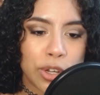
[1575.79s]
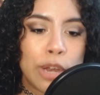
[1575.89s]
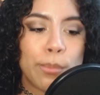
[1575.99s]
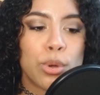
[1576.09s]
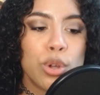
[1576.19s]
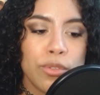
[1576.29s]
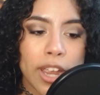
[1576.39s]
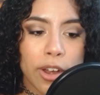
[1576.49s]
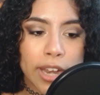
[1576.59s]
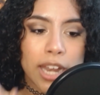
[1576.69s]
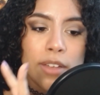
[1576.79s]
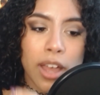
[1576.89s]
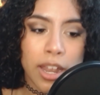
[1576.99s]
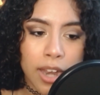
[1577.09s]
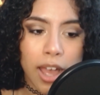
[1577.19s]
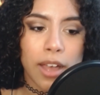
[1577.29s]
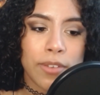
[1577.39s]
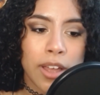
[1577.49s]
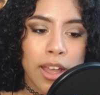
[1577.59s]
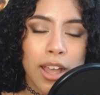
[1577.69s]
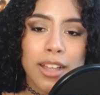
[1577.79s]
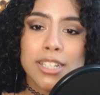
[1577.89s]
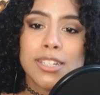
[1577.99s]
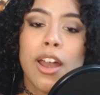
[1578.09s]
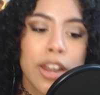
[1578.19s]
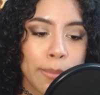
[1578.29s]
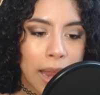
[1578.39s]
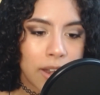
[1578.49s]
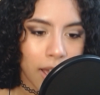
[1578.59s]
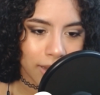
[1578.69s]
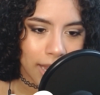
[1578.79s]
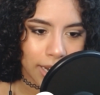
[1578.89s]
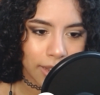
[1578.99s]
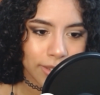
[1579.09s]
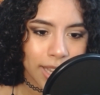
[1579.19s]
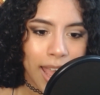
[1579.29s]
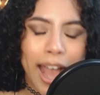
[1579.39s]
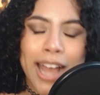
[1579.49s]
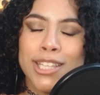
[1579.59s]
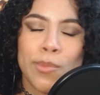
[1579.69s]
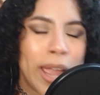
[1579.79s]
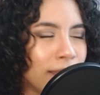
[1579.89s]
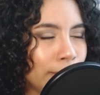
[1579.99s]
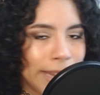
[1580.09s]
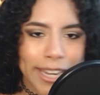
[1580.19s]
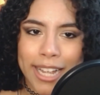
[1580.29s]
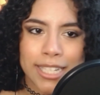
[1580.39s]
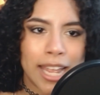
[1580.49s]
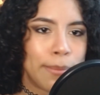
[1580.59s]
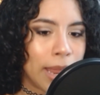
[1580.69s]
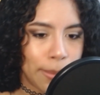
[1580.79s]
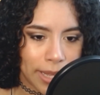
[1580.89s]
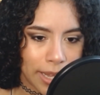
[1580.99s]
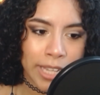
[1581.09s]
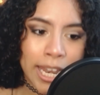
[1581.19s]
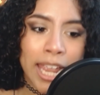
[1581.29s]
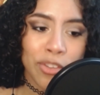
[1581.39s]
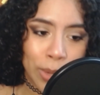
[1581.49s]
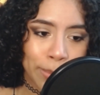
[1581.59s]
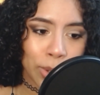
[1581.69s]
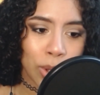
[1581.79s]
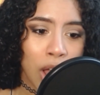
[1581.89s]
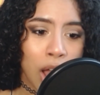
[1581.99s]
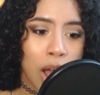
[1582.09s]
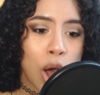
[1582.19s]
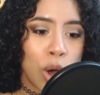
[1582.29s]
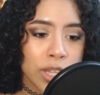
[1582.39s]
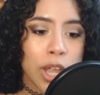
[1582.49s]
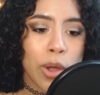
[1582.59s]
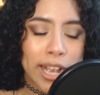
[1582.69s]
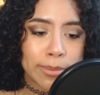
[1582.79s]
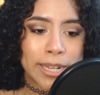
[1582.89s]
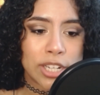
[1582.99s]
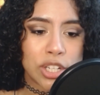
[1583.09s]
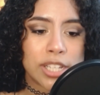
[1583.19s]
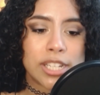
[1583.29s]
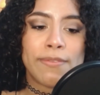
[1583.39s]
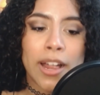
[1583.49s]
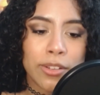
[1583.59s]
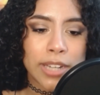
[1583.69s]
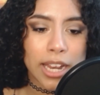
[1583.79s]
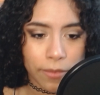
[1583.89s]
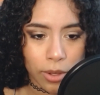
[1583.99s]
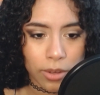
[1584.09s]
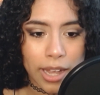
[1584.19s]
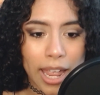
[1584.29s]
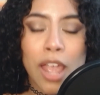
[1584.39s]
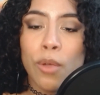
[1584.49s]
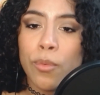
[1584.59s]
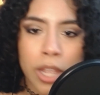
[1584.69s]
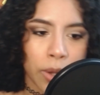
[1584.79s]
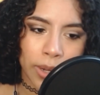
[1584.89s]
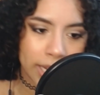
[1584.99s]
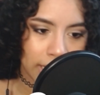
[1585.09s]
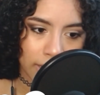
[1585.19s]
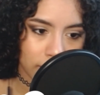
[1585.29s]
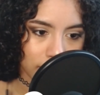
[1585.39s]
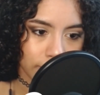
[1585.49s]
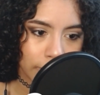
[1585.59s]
and prove they are Native enough, started by non-natives, as well-meaning as they may be. Native people only owe explanations to fellow Native folk, if we owe any at all.